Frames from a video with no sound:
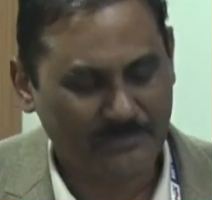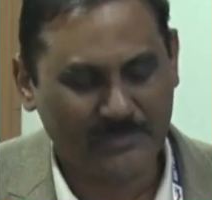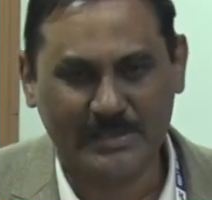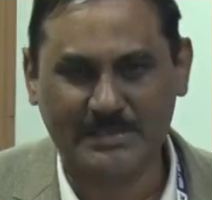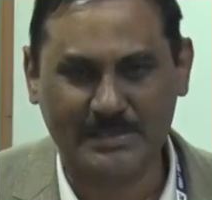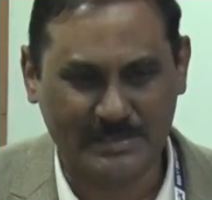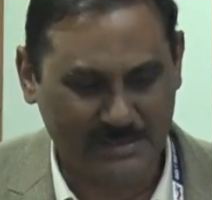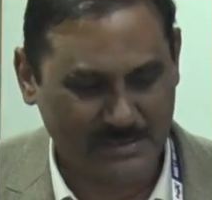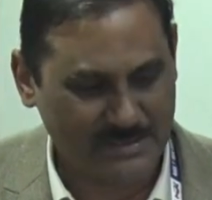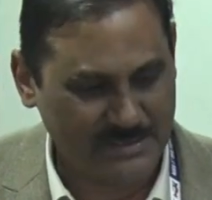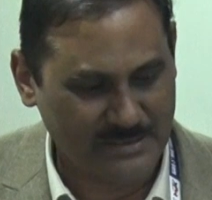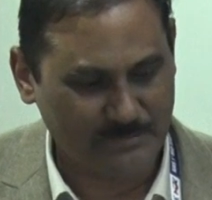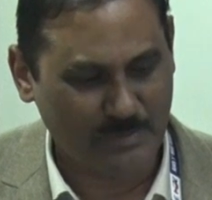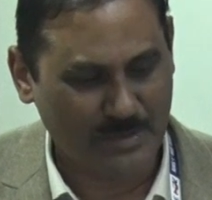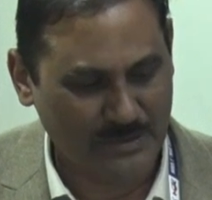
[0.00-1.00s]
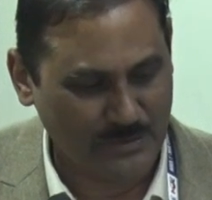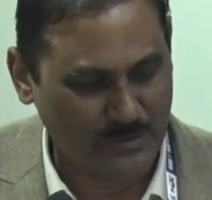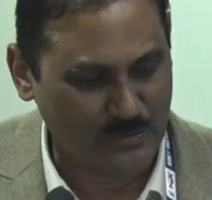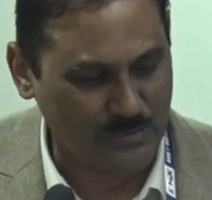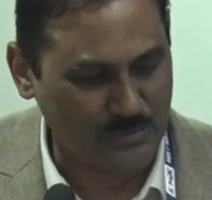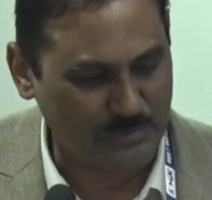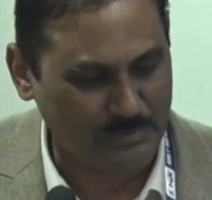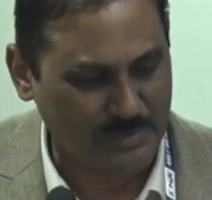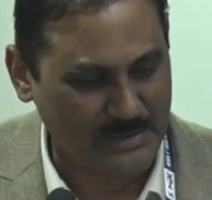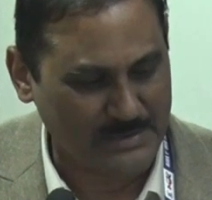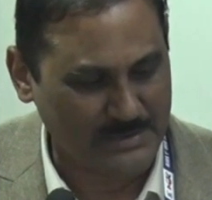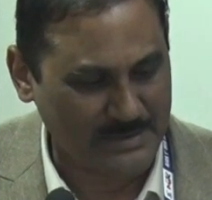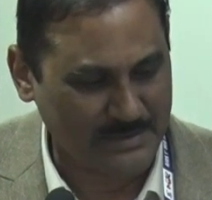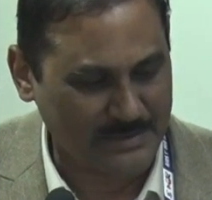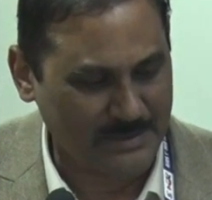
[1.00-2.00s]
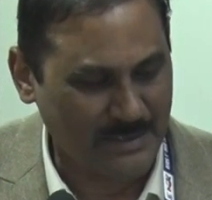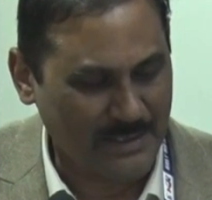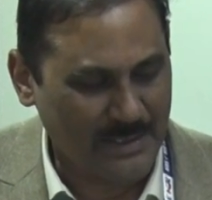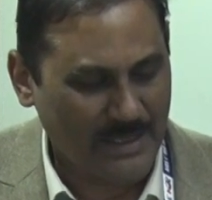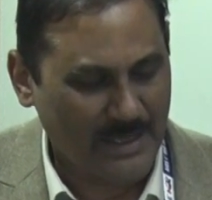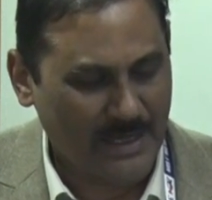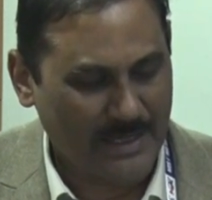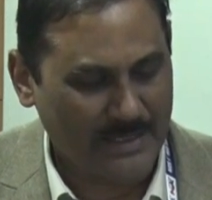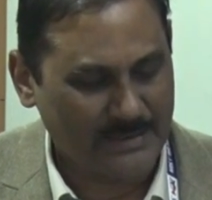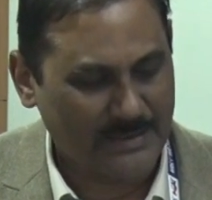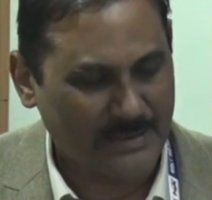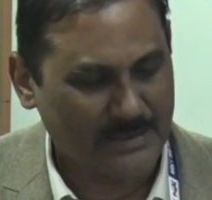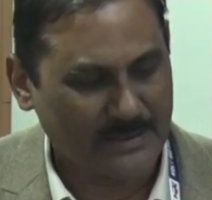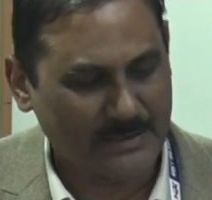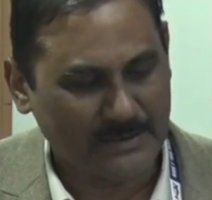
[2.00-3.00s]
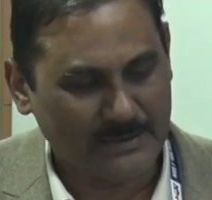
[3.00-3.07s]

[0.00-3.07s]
66.2%. And then